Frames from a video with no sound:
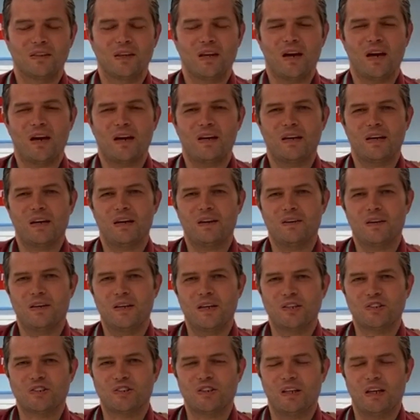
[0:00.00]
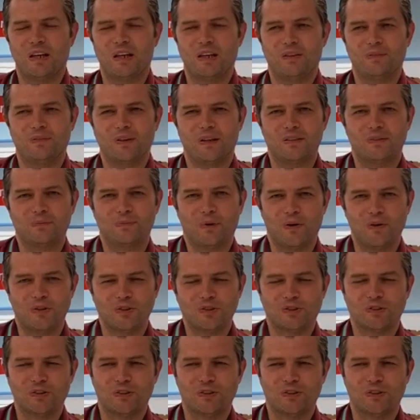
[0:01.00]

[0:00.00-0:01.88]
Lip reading: Yeah, initially when Boris